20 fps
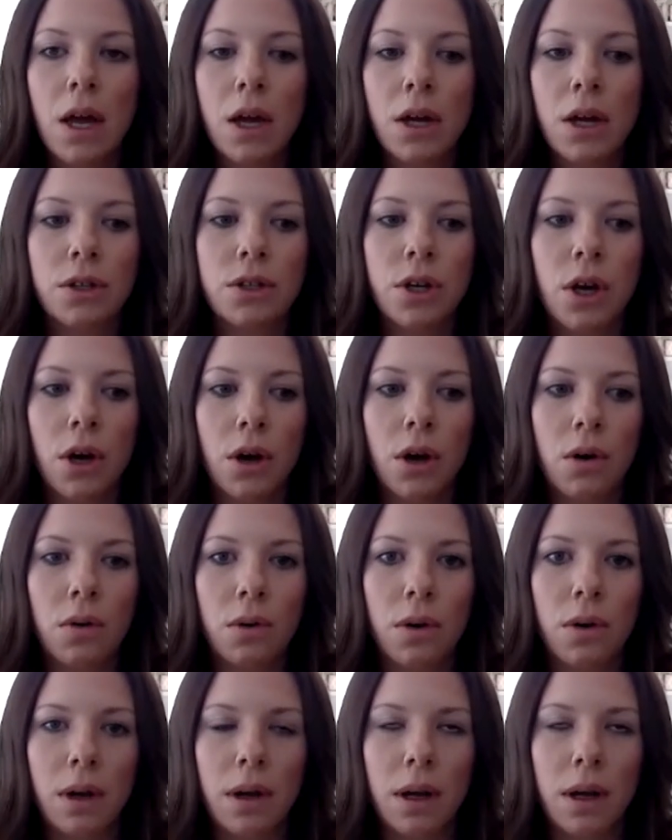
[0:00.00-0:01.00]

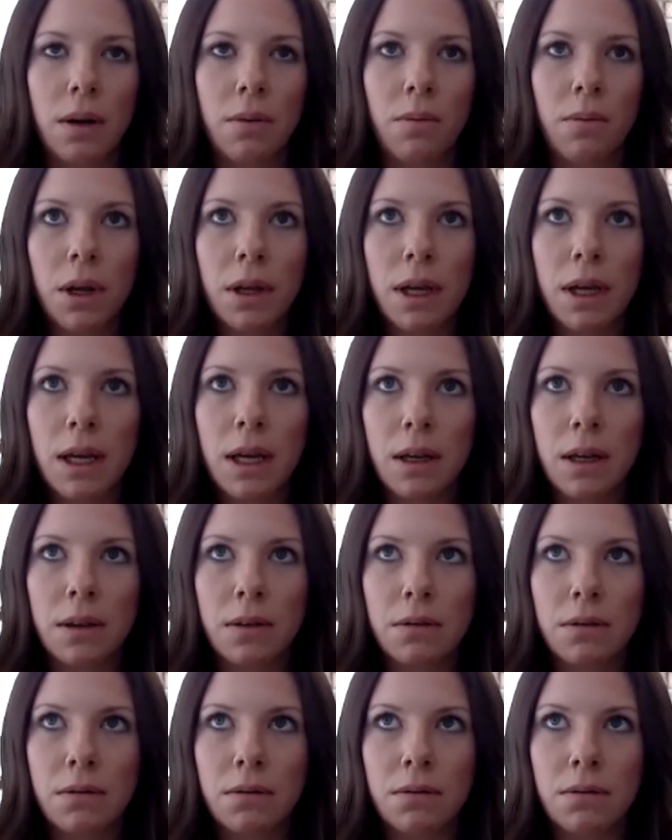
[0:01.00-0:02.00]
So really,
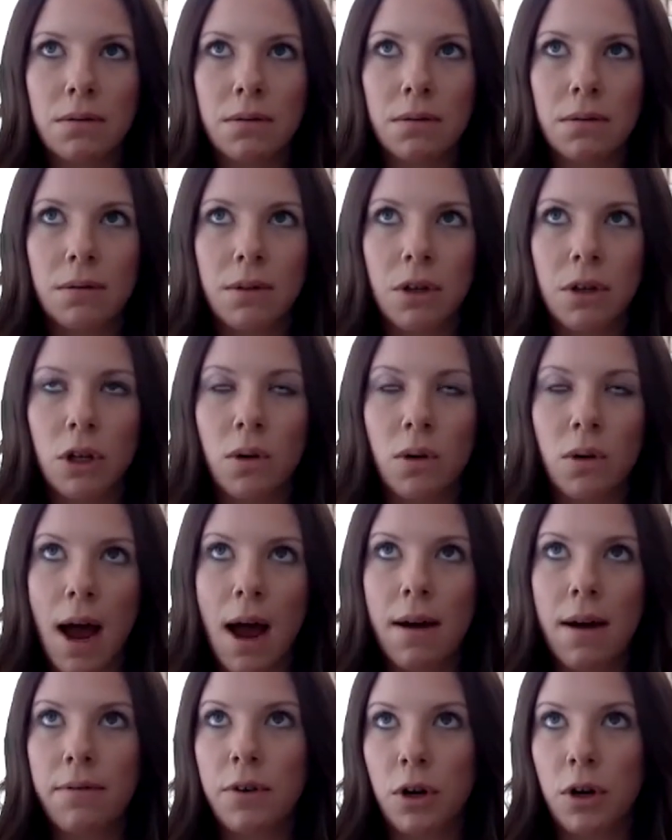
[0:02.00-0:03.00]
you
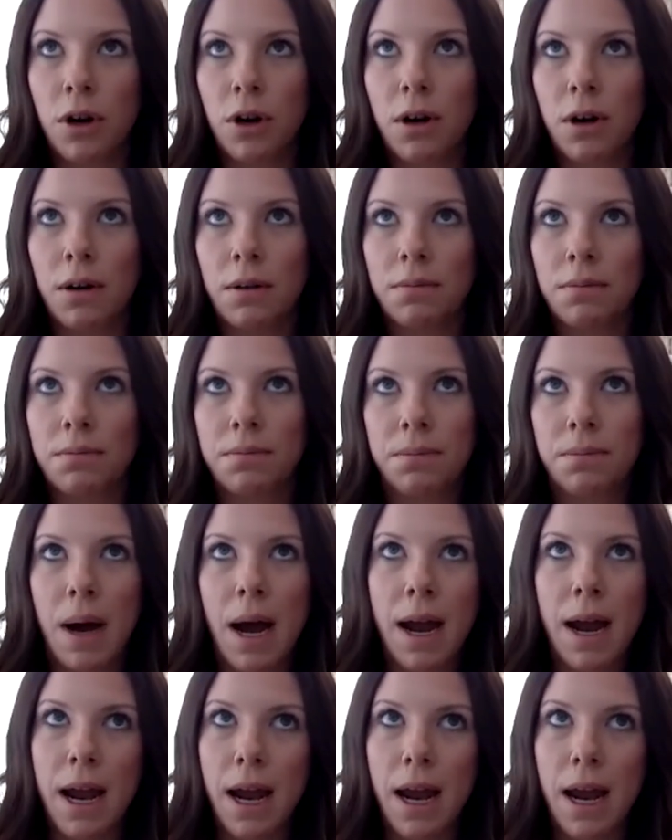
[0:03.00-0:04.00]
have your
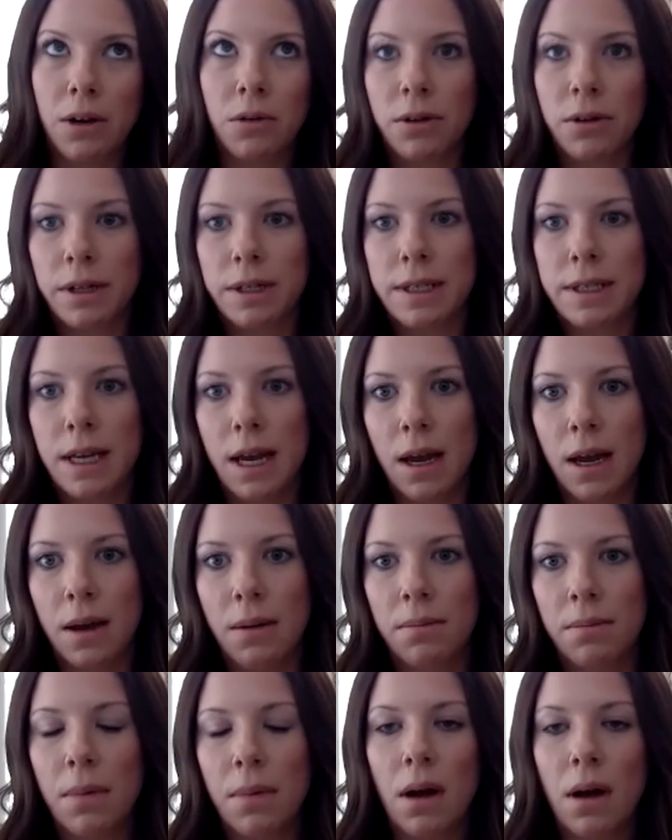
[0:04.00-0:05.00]
biannual
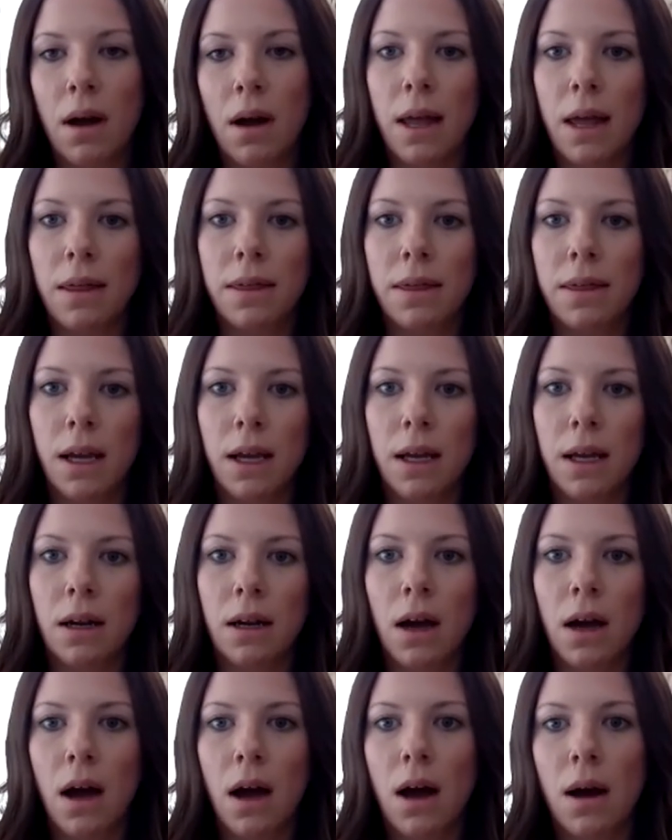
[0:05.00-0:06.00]
exam and then
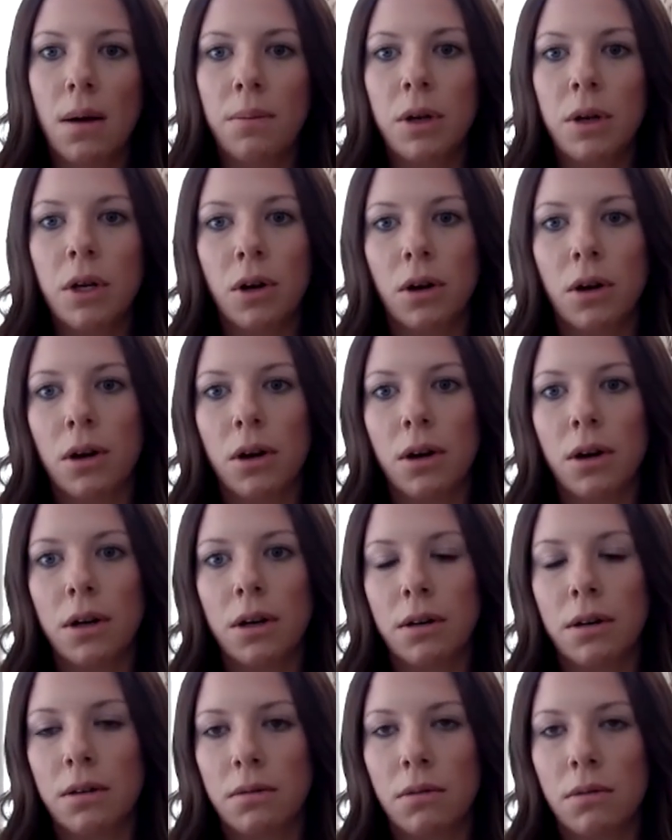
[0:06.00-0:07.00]
your
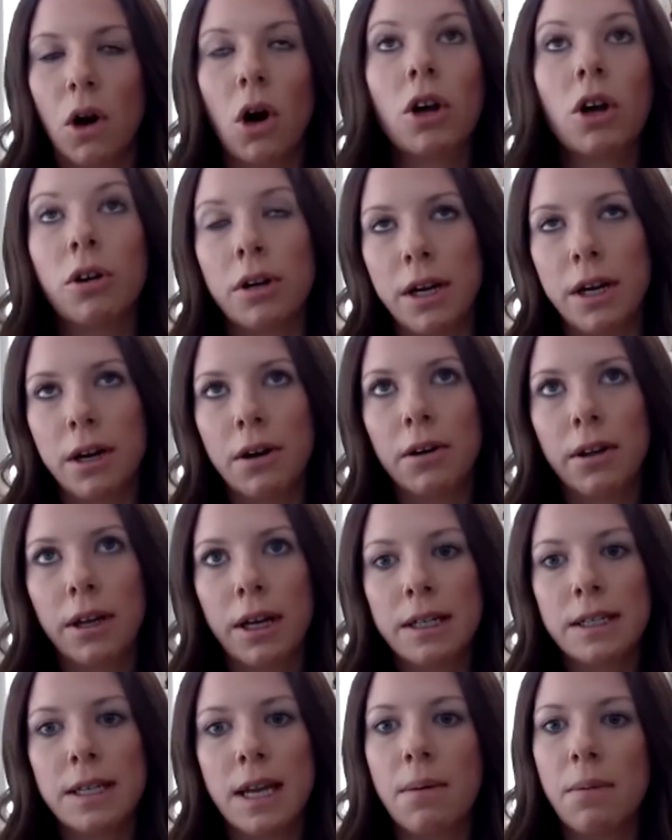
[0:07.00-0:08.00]
yearly
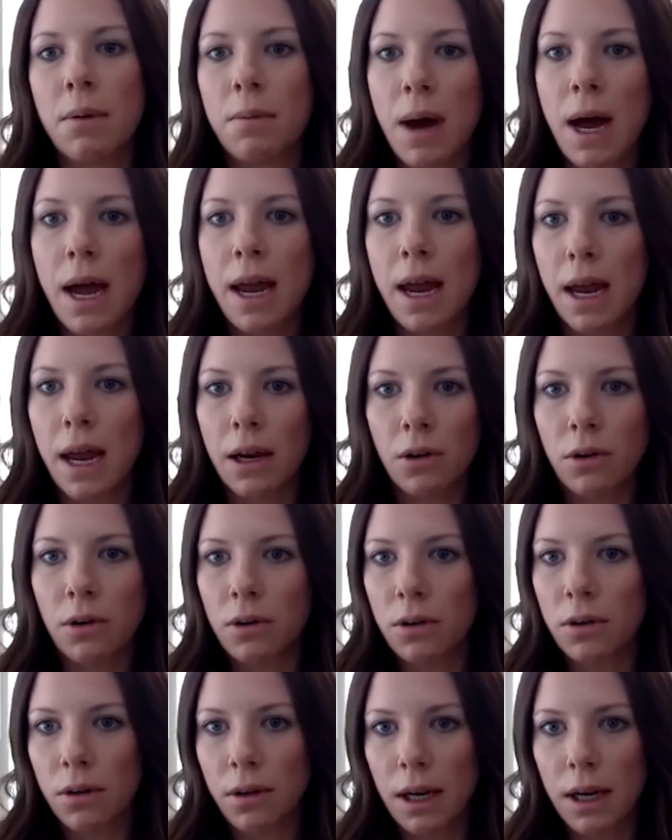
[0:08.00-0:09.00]
exam and
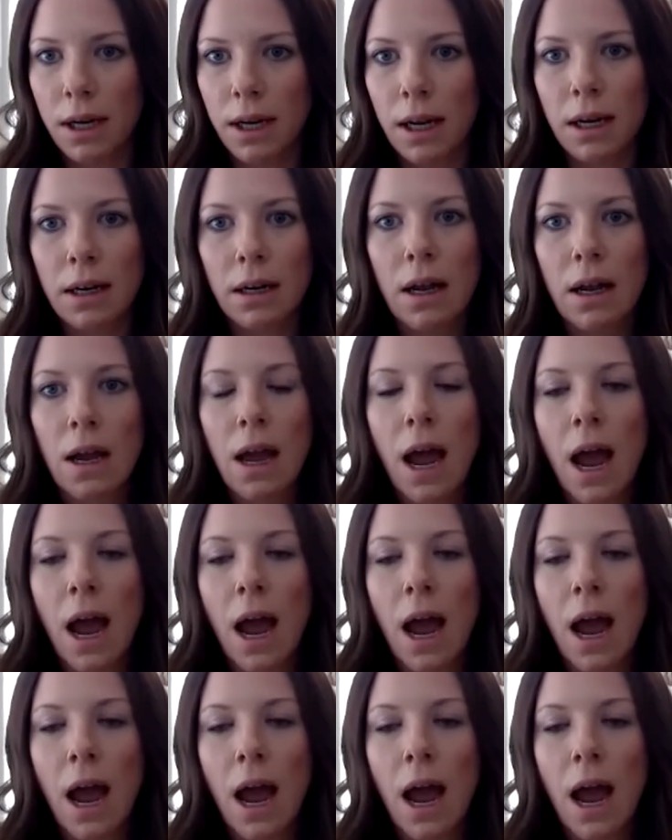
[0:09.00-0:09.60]
biannual cleaning.